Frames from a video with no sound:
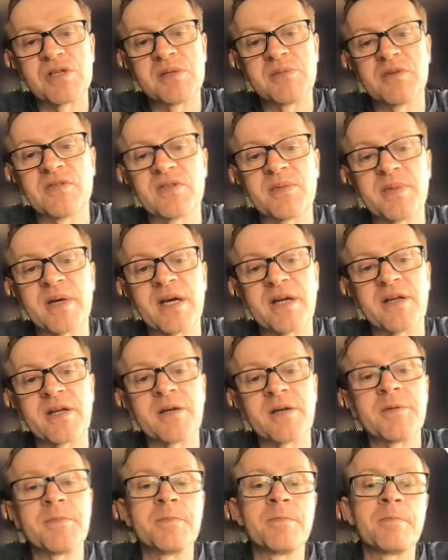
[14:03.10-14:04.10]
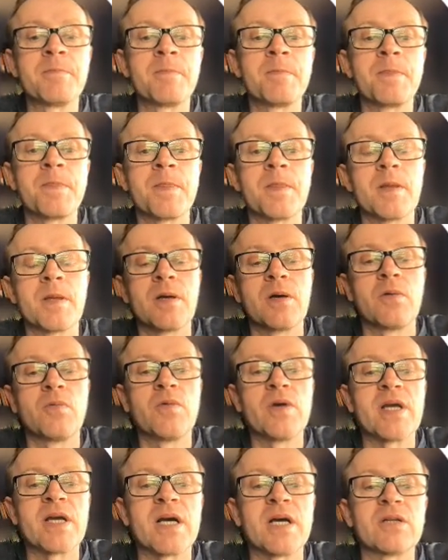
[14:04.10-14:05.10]
We had over 1,000
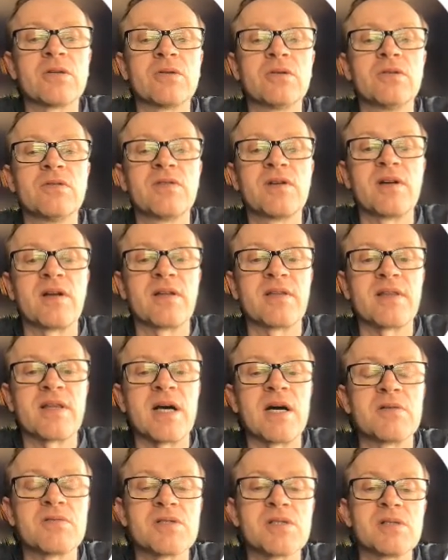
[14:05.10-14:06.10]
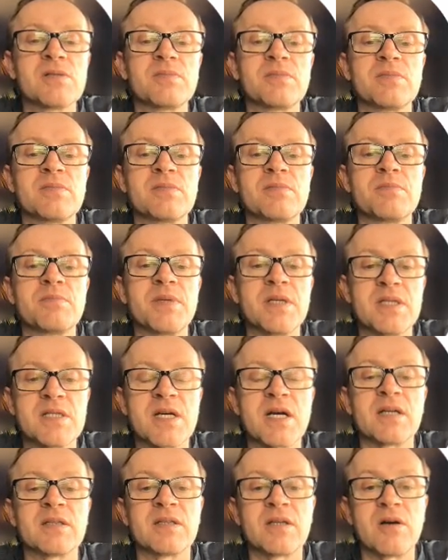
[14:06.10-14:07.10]
pit tagged carp in the system
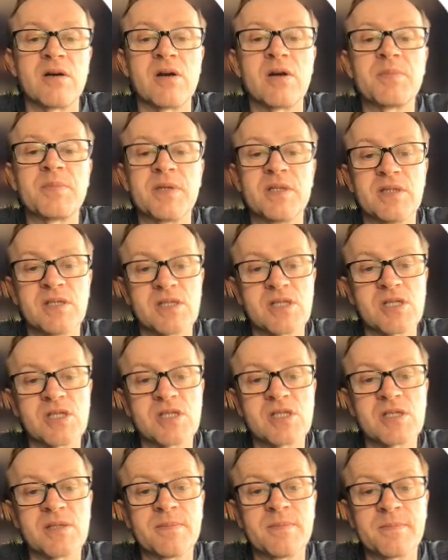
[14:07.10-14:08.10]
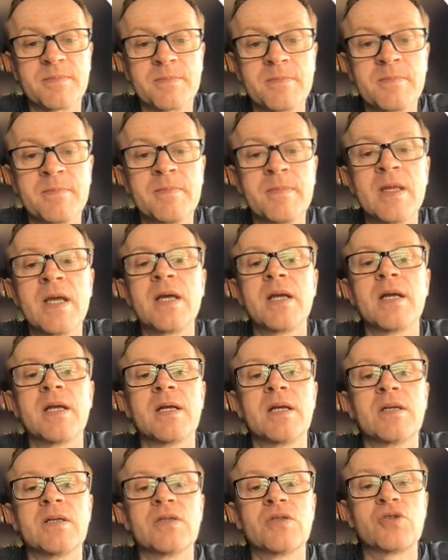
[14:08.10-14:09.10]
to track the migration
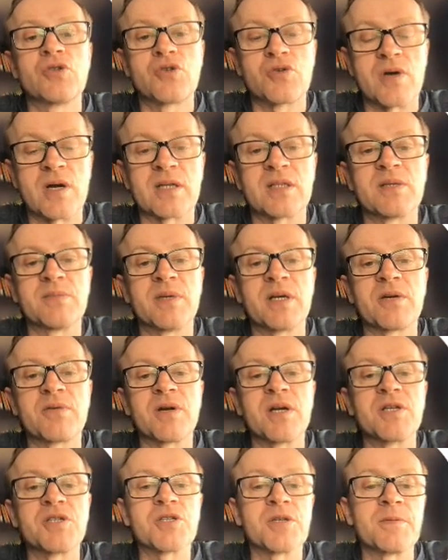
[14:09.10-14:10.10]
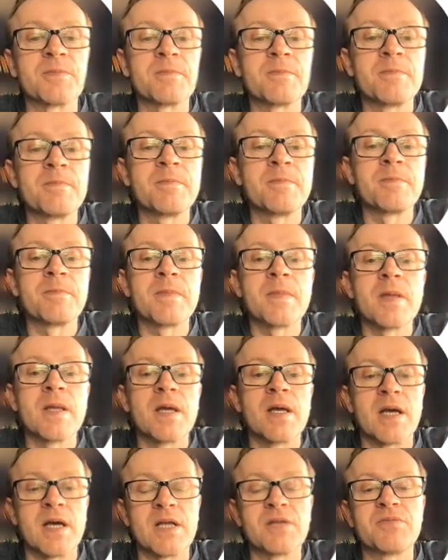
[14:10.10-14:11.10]
and removal efficiency.
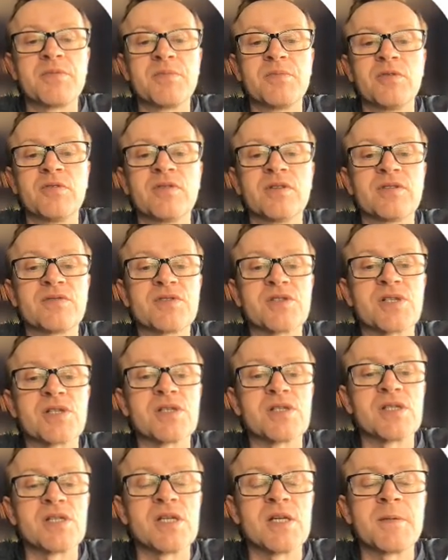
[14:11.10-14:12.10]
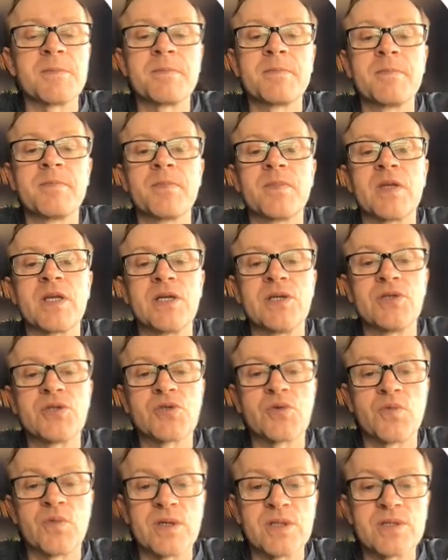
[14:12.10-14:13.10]
In 2021, we
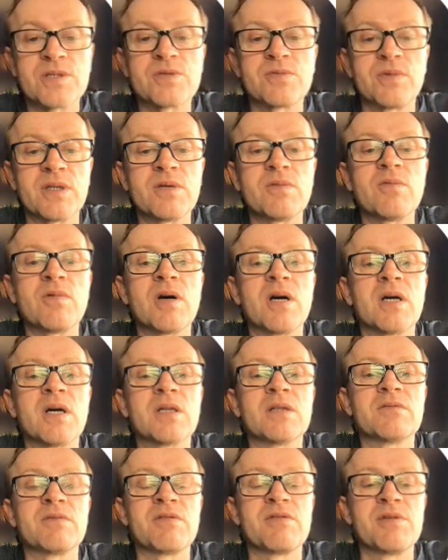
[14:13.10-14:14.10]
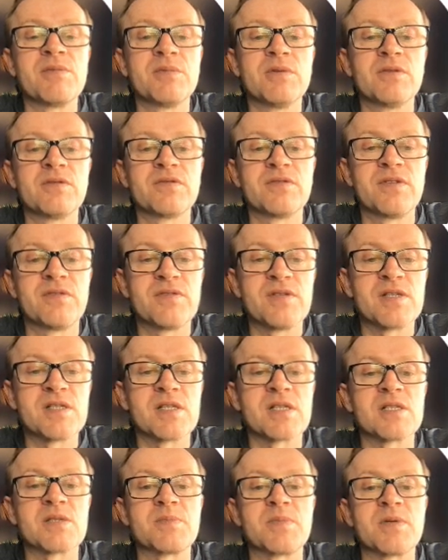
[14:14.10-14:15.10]
removed 56% of the spawning run.